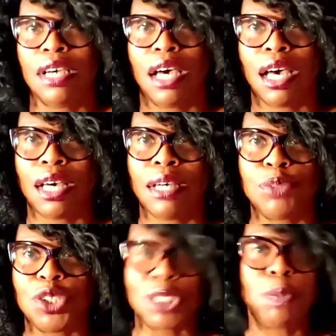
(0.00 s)
um,
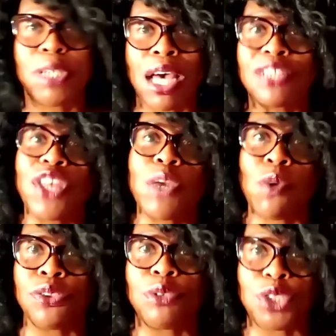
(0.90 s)
just because they
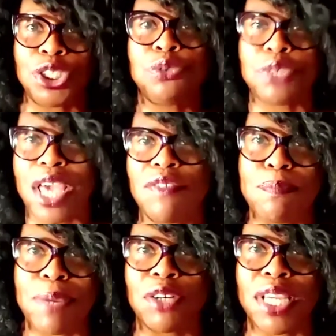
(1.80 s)
want their children to have a
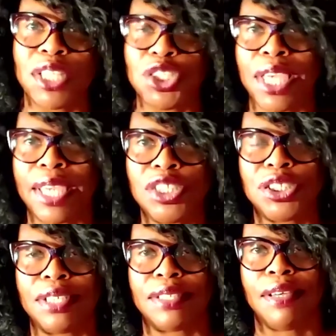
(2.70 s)
better
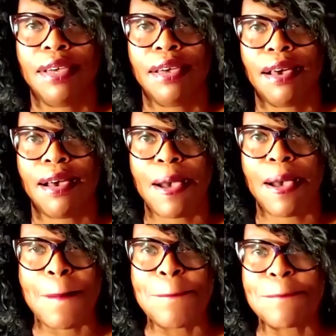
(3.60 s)
education.
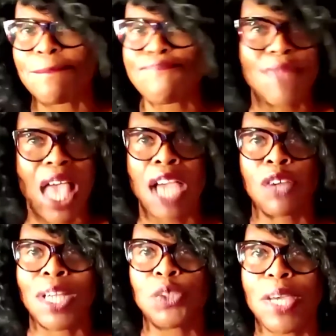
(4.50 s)
Um, I
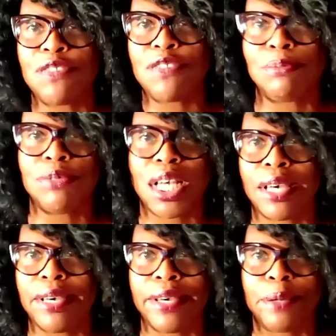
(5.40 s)
graduated from
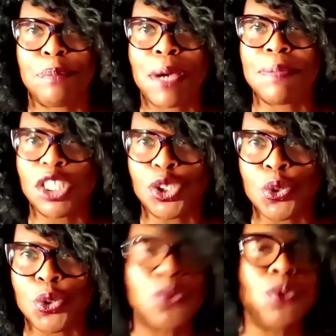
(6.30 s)
uh, public
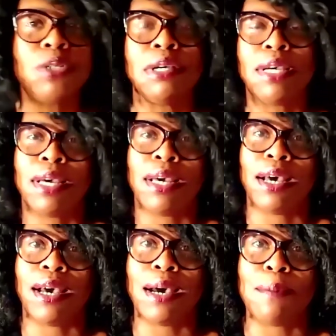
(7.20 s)
school.
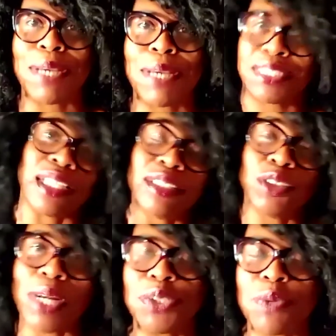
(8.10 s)
Uh, my son
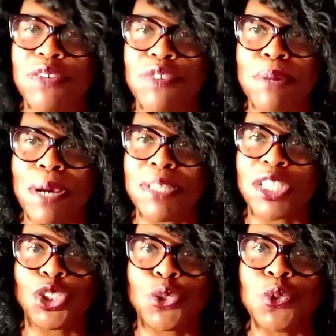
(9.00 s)
graduated from public
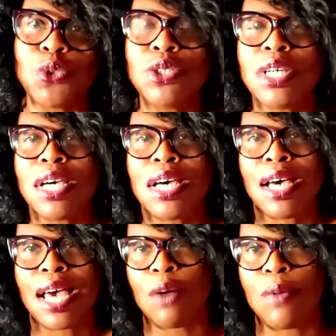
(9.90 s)
school.
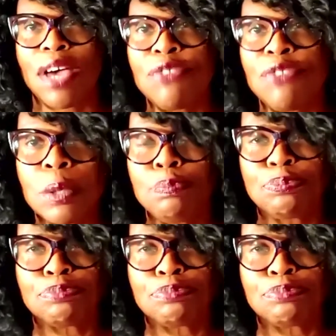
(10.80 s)
However,